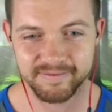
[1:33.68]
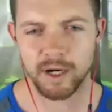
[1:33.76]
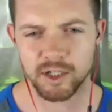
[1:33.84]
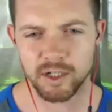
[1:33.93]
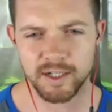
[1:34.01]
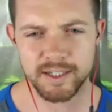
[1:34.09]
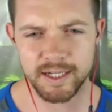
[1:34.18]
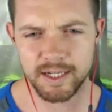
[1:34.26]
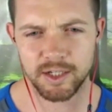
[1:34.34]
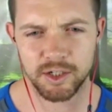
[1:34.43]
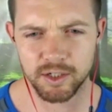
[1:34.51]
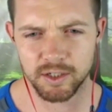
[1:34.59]
actually
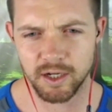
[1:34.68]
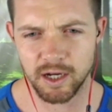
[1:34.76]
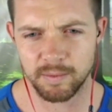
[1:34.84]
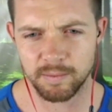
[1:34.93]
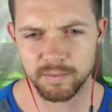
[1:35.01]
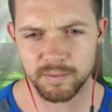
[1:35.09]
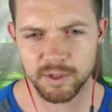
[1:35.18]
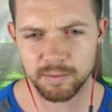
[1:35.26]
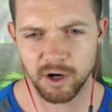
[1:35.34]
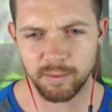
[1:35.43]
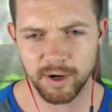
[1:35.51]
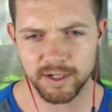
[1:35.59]
teach some
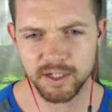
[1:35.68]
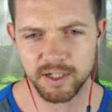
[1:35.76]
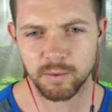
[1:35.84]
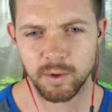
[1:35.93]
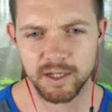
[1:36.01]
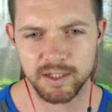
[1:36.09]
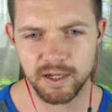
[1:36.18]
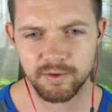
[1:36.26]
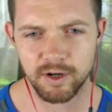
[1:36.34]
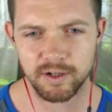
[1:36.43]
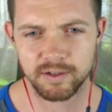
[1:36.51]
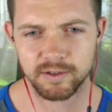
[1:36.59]
chiropractic as well, is that
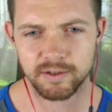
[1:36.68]
right?